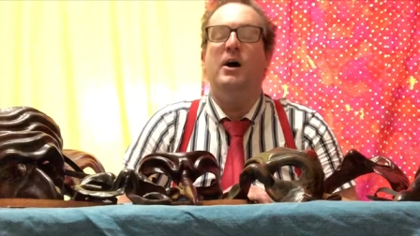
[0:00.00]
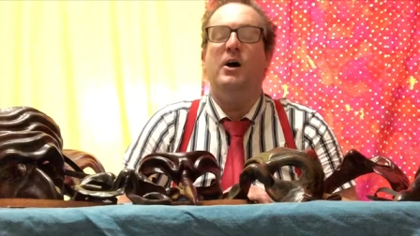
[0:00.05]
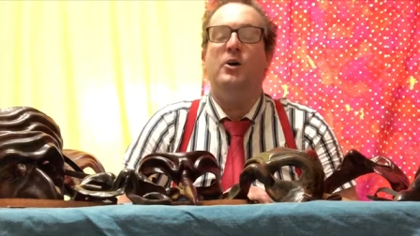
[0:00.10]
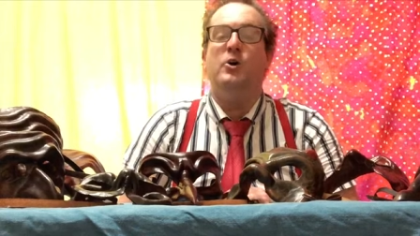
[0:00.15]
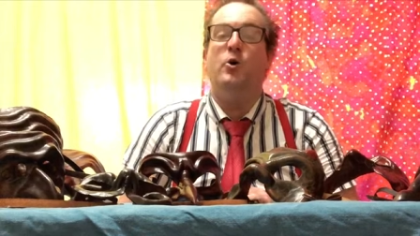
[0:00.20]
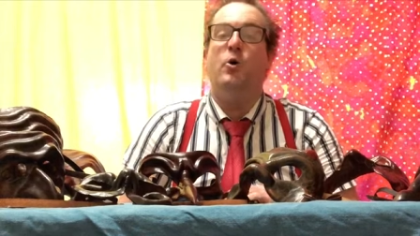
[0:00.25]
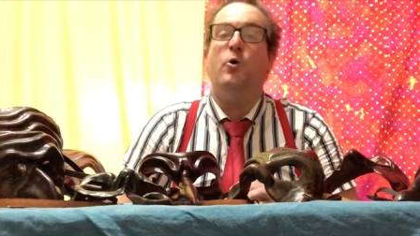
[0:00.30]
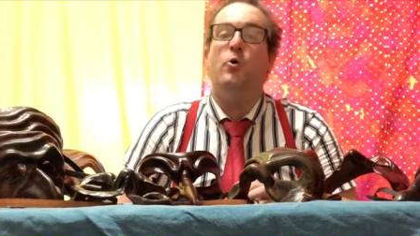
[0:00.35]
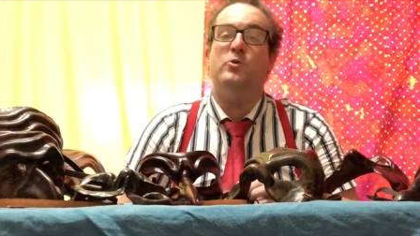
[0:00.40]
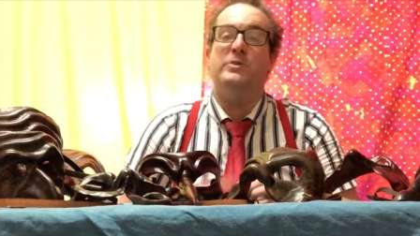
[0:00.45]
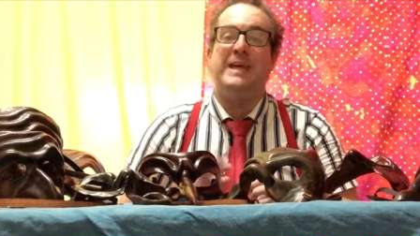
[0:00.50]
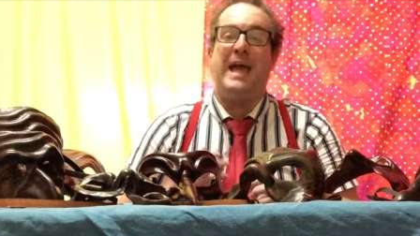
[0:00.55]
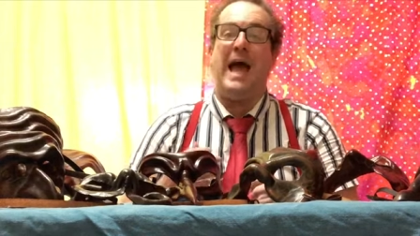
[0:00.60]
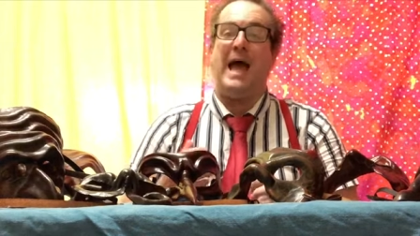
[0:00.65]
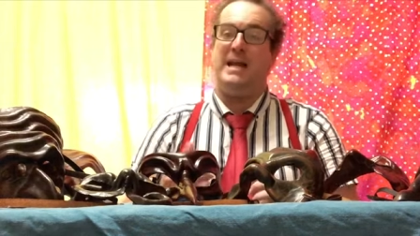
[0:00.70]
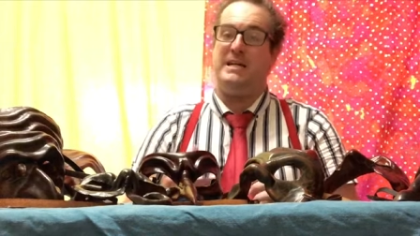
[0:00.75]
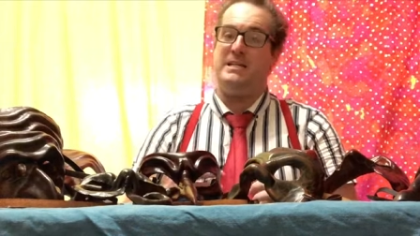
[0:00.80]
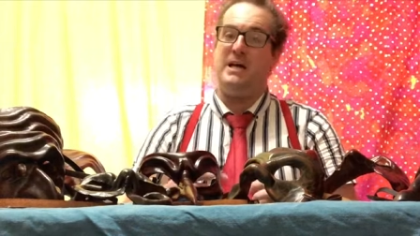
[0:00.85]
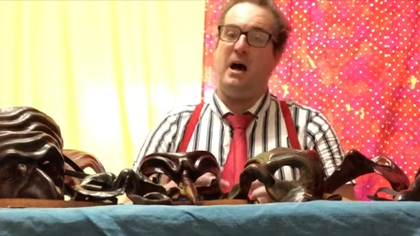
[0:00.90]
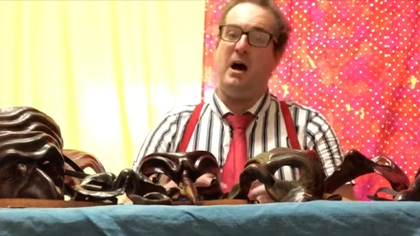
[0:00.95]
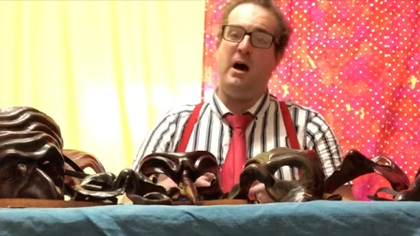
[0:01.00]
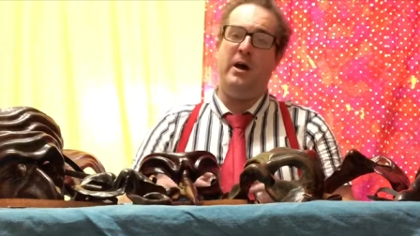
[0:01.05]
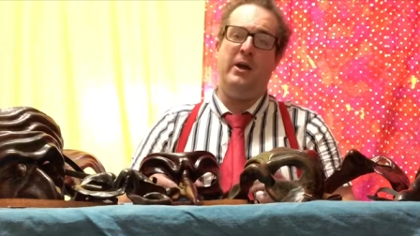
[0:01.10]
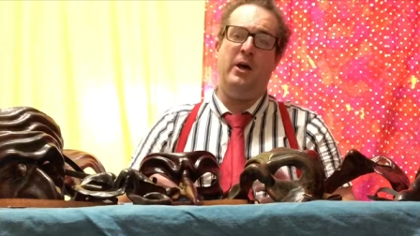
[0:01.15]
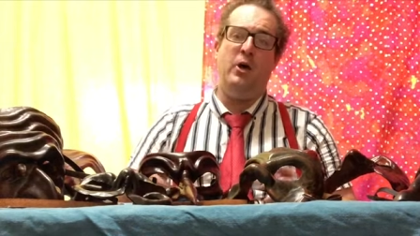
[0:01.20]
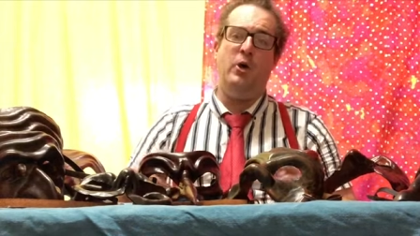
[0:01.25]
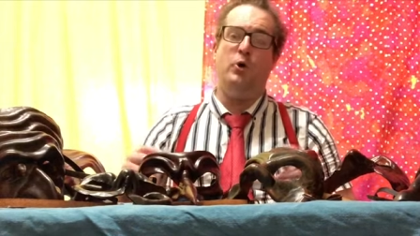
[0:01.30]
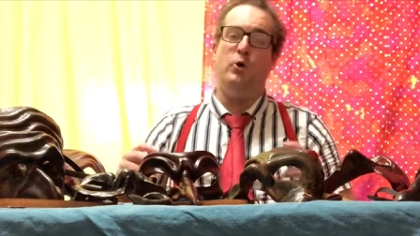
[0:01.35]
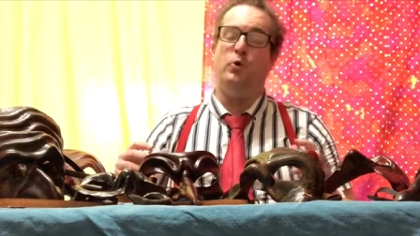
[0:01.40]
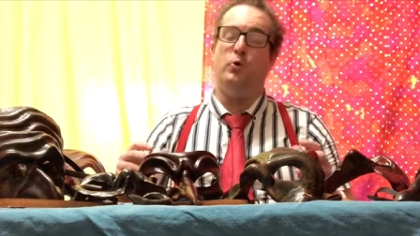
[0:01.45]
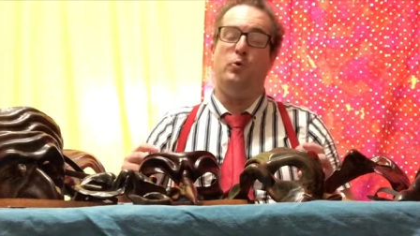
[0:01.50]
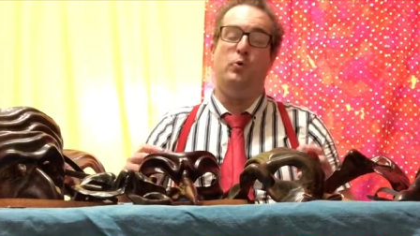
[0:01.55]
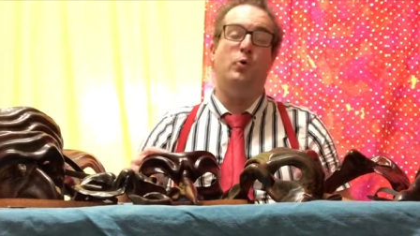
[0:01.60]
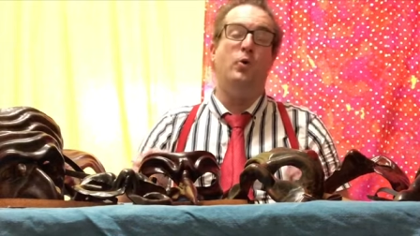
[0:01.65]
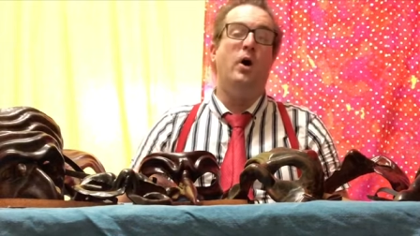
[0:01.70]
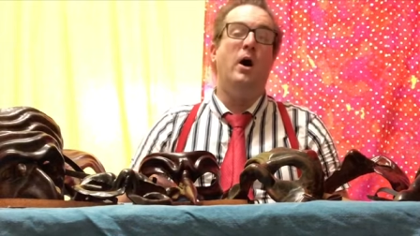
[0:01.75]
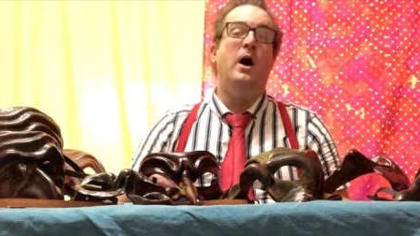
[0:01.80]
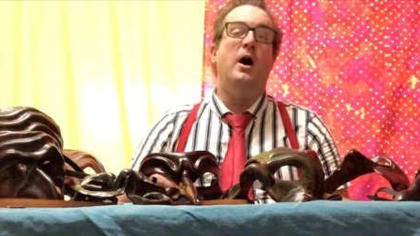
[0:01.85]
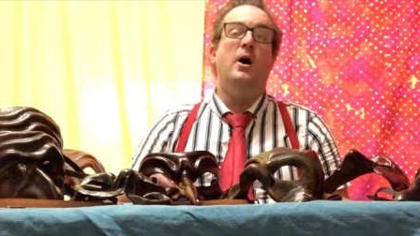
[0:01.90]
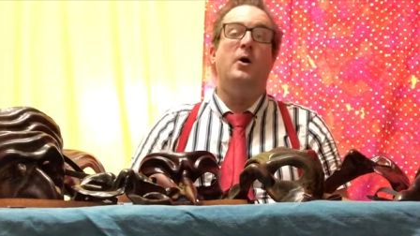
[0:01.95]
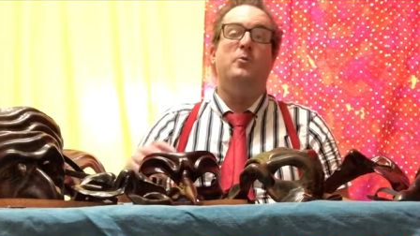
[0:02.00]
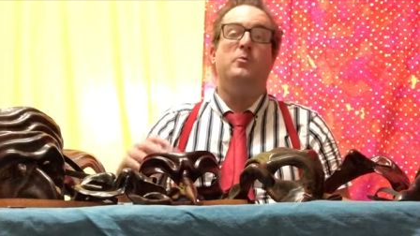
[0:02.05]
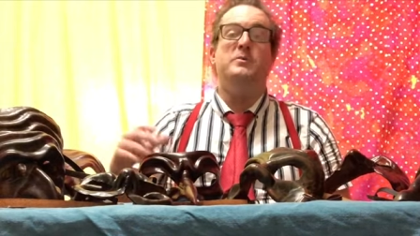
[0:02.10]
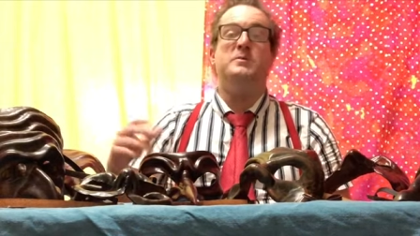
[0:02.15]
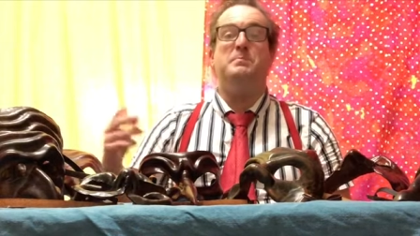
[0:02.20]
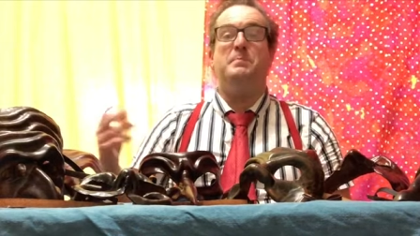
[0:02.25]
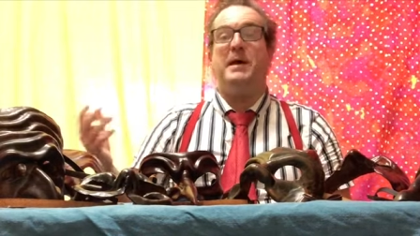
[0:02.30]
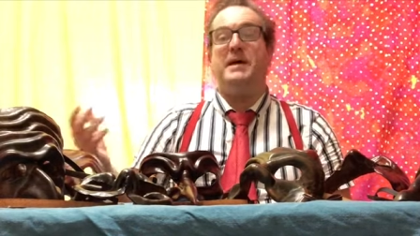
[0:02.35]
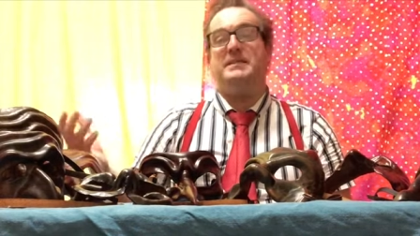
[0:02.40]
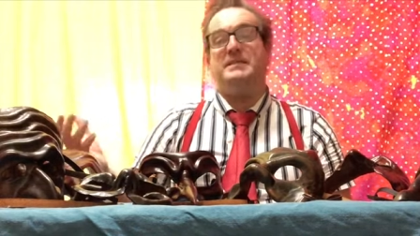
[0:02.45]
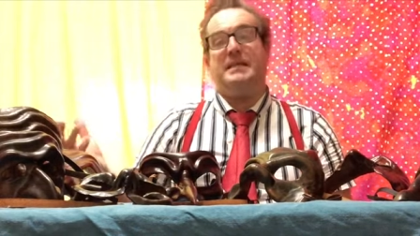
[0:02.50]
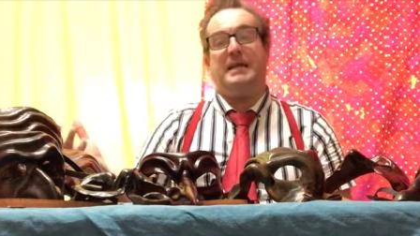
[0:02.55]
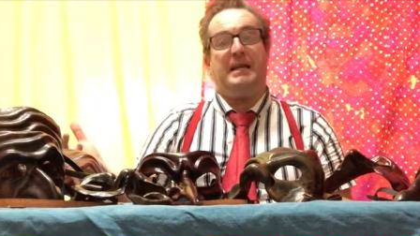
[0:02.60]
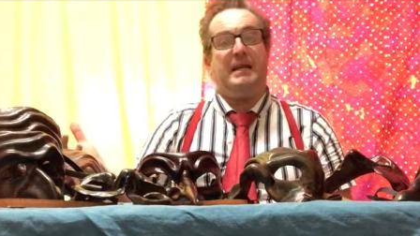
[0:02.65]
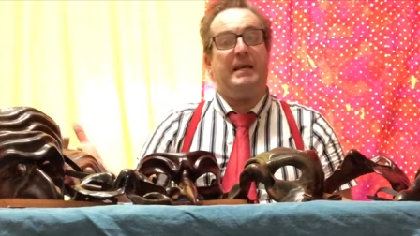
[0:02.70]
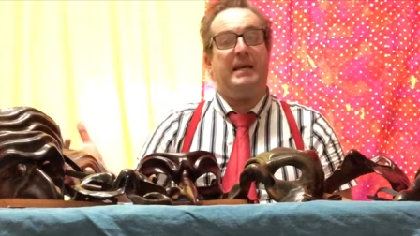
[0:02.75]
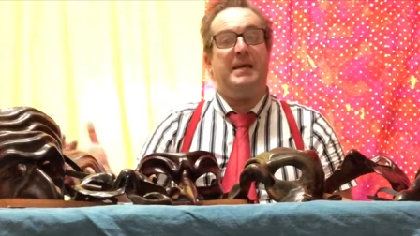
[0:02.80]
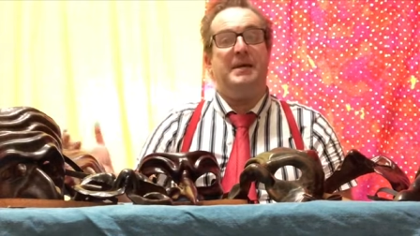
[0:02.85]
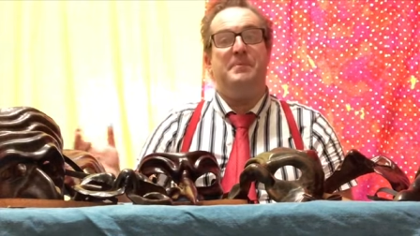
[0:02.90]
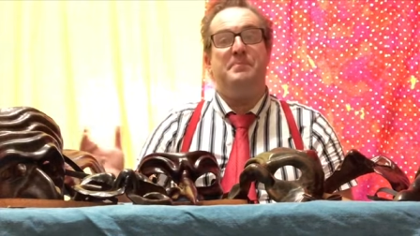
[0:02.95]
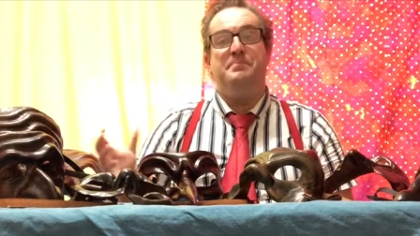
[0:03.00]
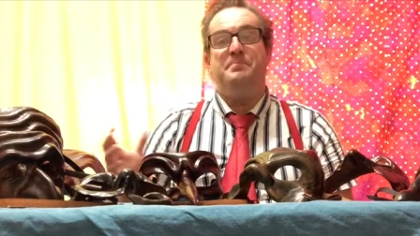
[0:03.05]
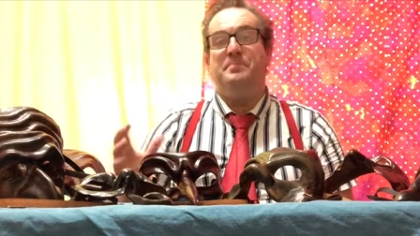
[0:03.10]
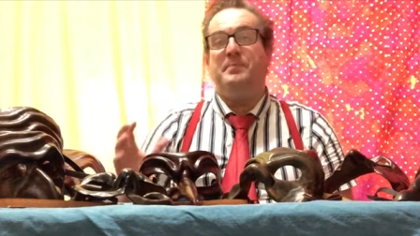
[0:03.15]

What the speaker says: called Cantana, who was basically